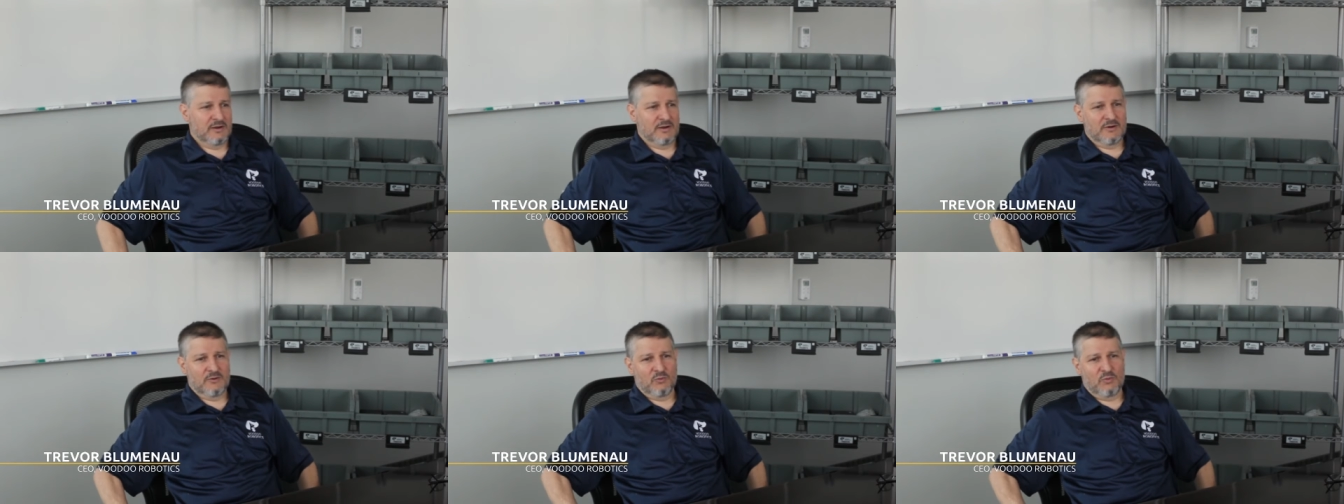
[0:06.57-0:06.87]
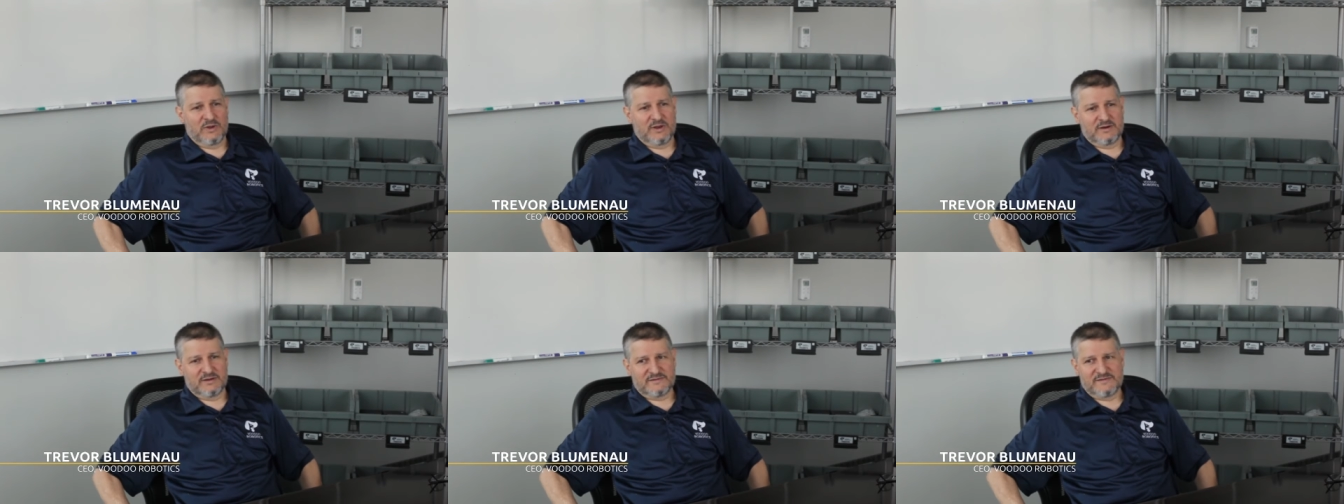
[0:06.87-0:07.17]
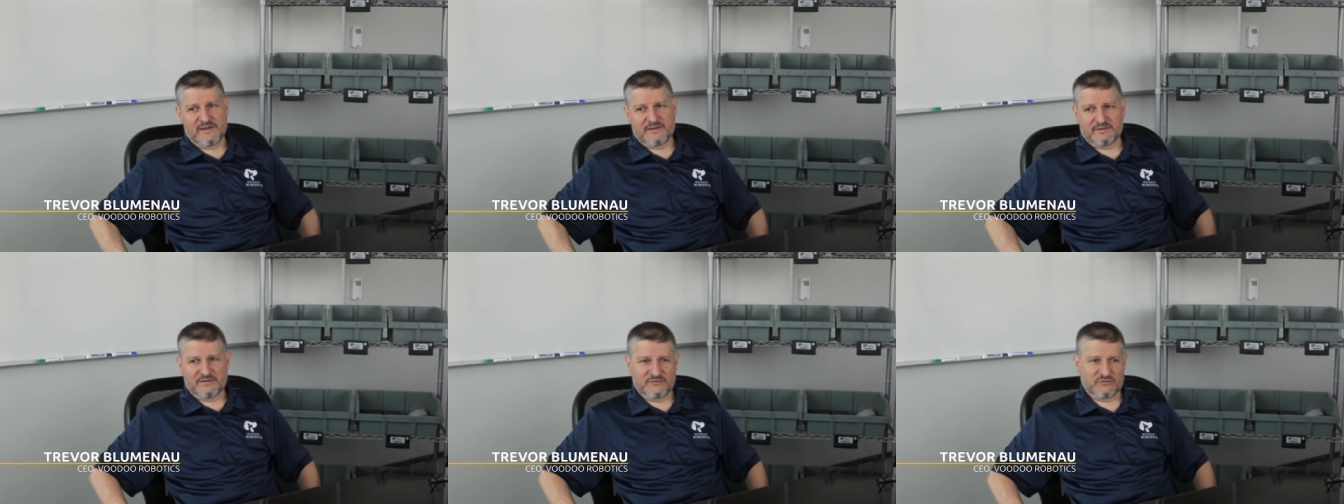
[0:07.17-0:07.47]
we're going to
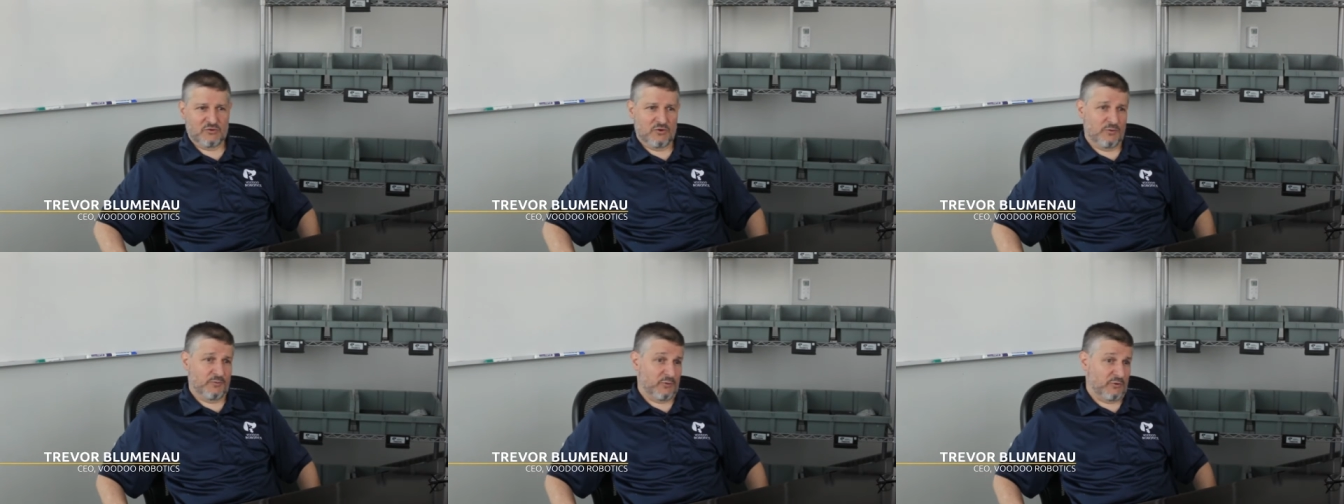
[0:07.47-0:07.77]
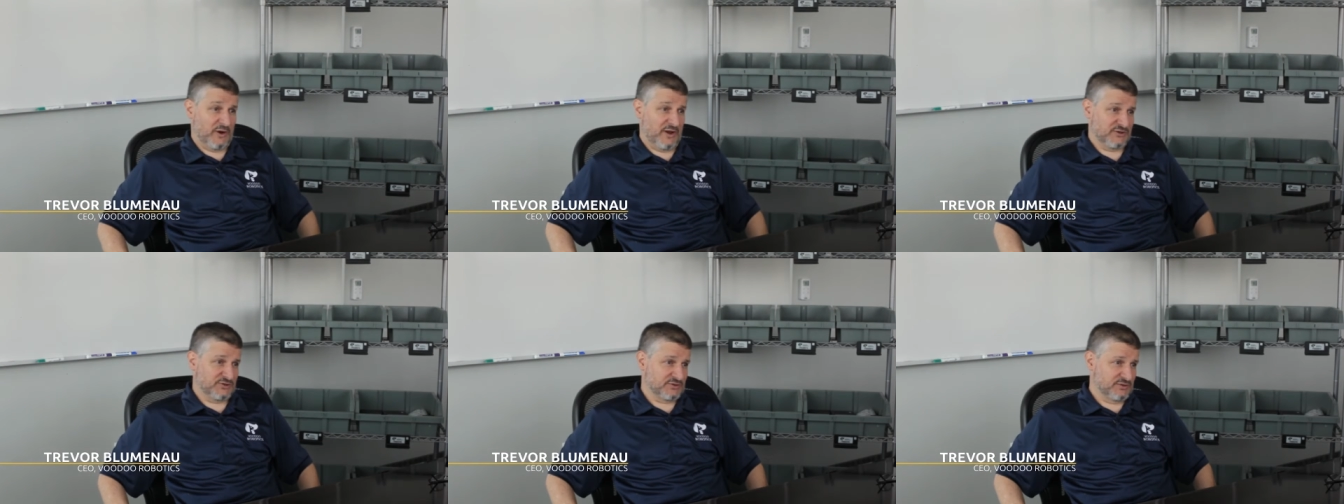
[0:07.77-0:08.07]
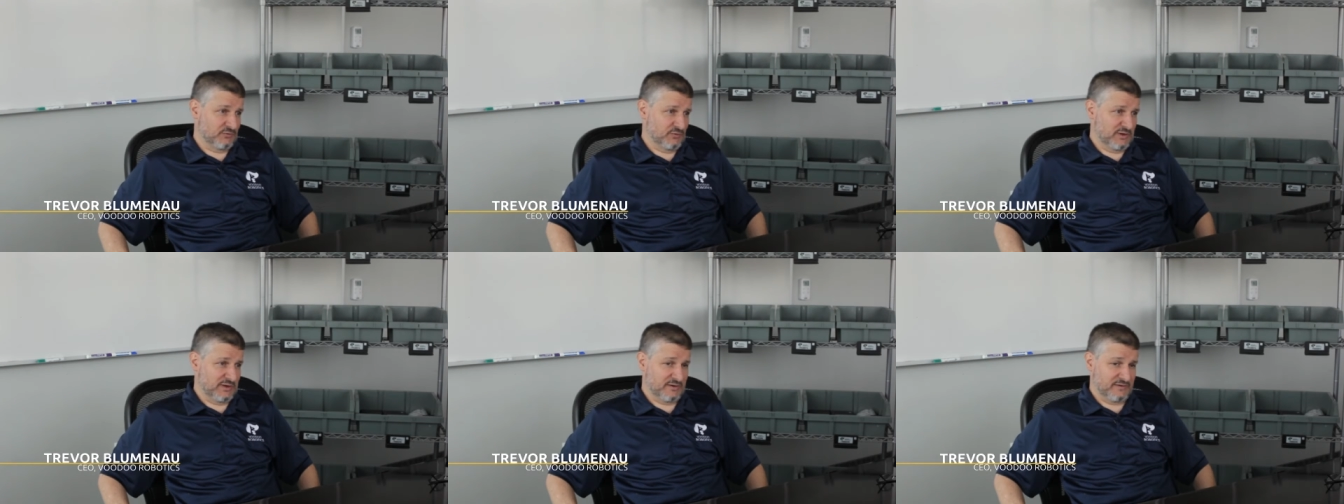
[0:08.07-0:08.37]
take this
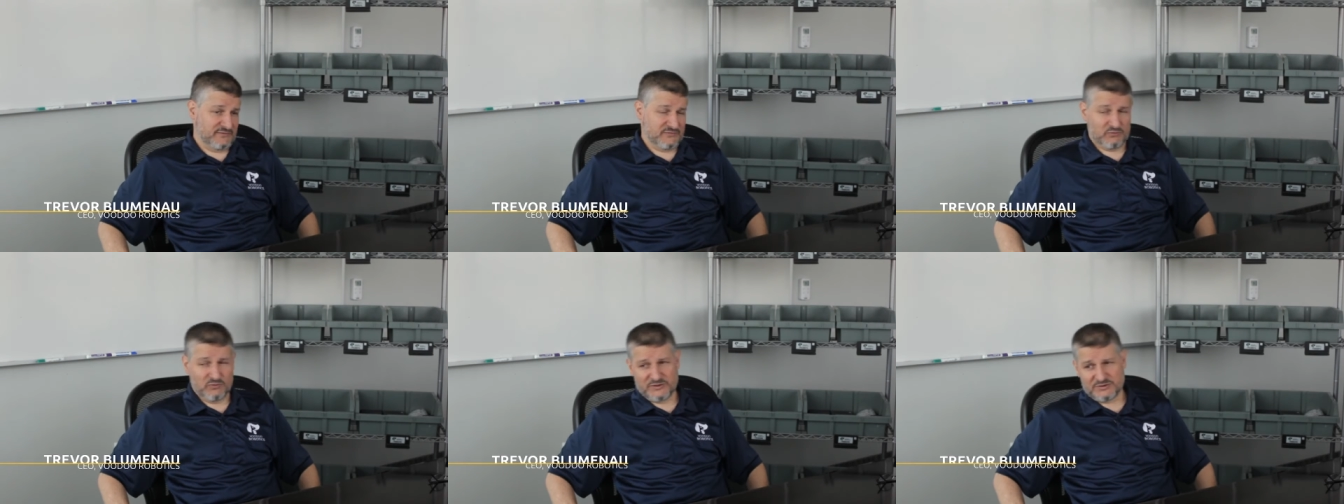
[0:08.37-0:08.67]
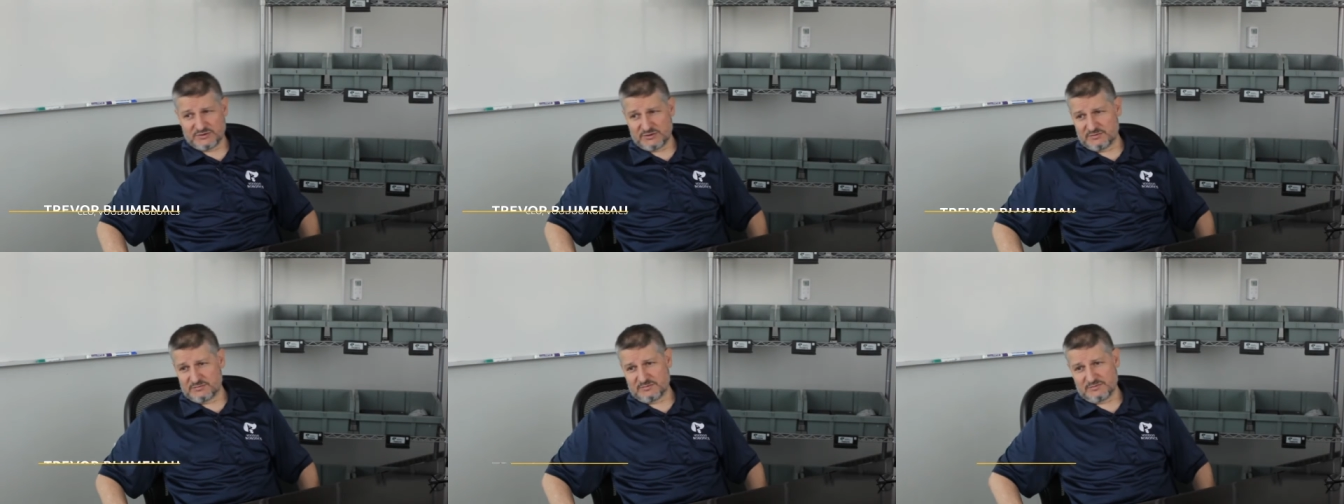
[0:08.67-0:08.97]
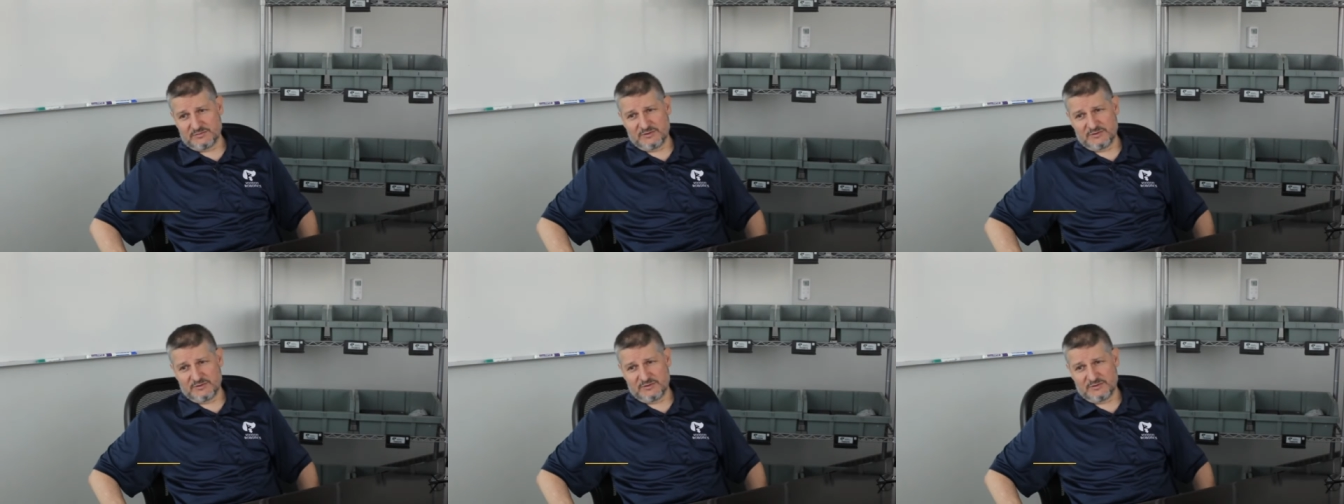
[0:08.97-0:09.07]
corporation and we're going to switch it,